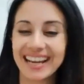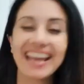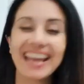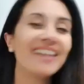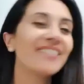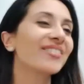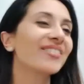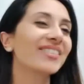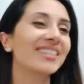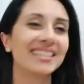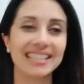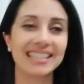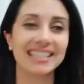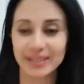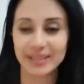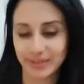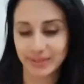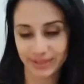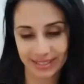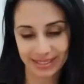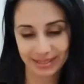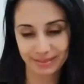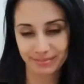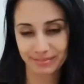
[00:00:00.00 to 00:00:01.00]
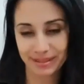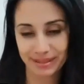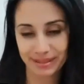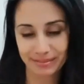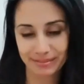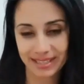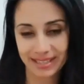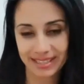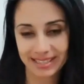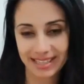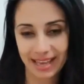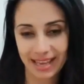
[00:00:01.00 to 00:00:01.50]
every single
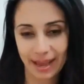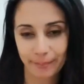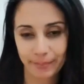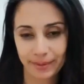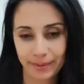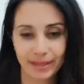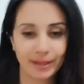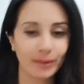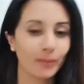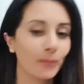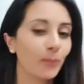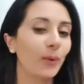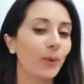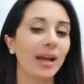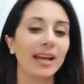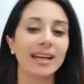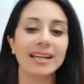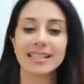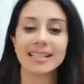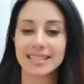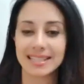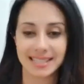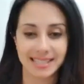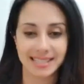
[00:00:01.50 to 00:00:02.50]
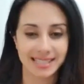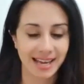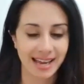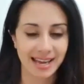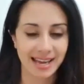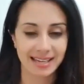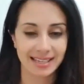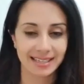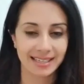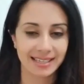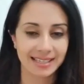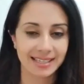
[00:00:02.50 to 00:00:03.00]
symptom that's happening, when it
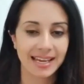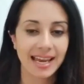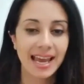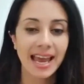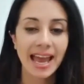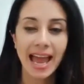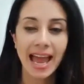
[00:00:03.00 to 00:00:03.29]
started,